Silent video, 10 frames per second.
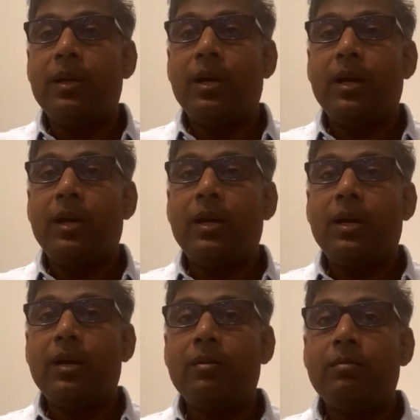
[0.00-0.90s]

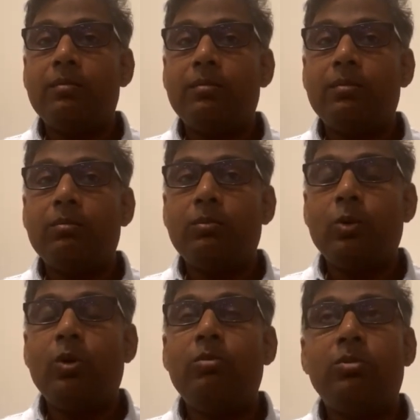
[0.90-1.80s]
um,
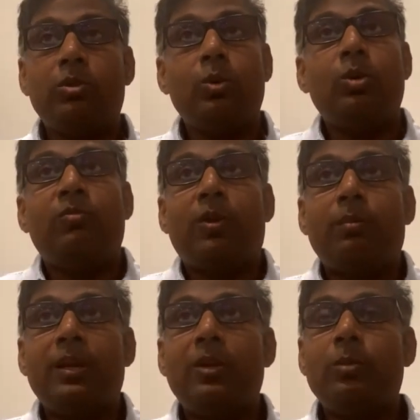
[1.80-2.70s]
tool for
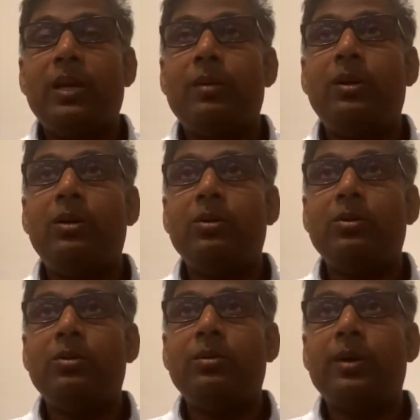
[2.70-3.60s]
me to be able
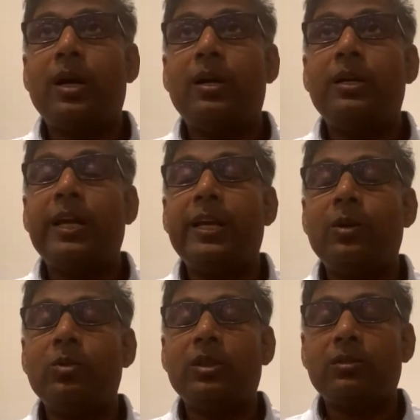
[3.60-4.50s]
to take it
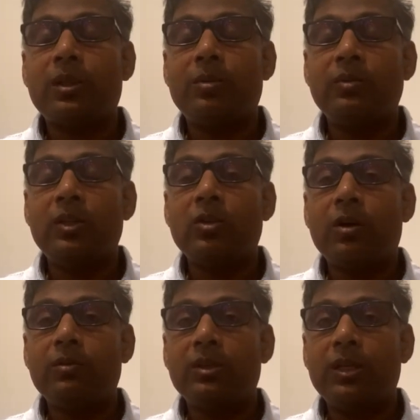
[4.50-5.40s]
to some of these
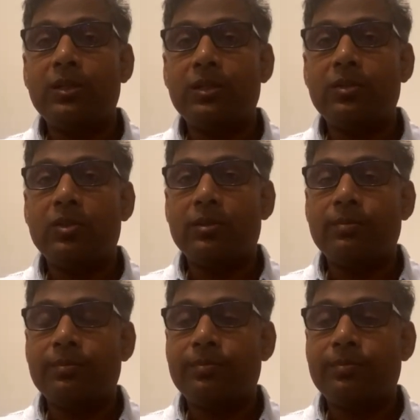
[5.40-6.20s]
conversations.